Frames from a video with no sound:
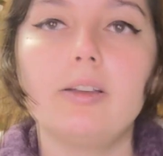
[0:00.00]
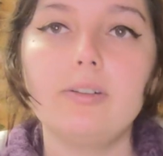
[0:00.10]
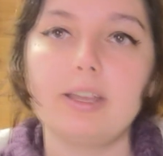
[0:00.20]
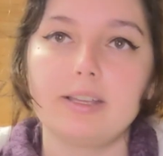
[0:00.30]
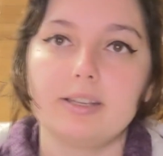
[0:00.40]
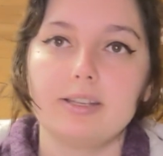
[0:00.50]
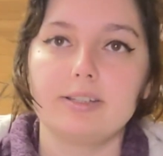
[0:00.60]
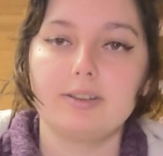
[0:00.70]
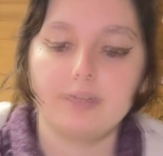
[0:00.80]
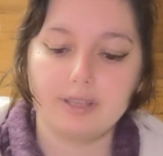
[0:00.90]
Okay,
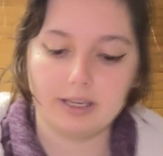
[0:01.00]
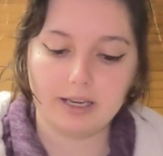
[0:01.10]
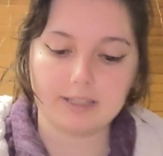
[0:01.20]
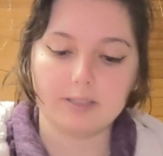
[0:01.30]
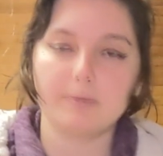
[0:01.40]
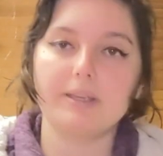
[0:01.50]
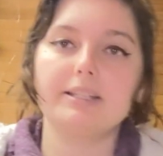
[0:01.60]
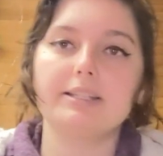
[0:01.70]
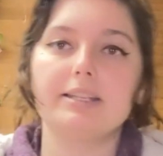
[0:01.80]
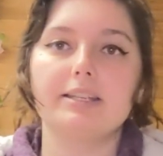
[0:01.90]
so the next
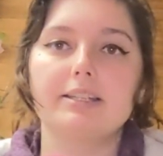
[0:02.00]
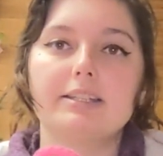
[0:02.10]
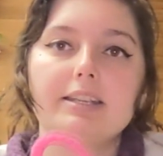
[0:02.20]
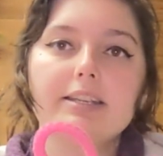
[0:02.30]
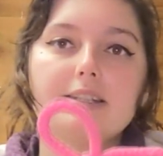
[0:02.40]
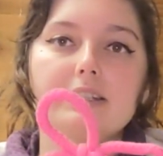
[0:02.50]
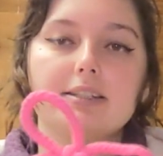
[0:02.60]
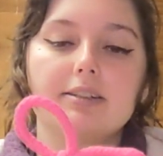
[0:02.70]
piece is this.